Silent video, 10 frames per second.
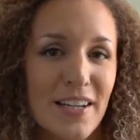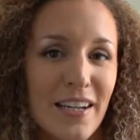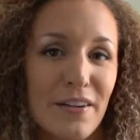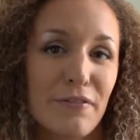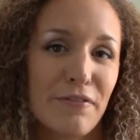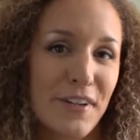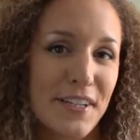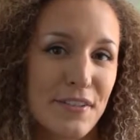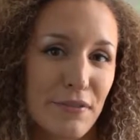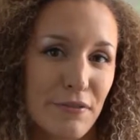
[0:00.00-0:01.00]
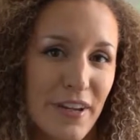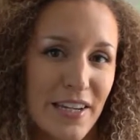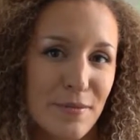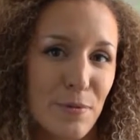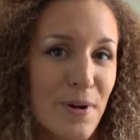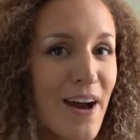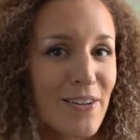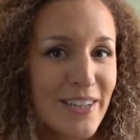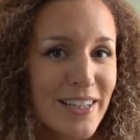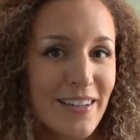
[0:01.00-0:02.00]
in a face-to-face
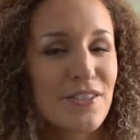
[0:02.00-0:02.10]
modality,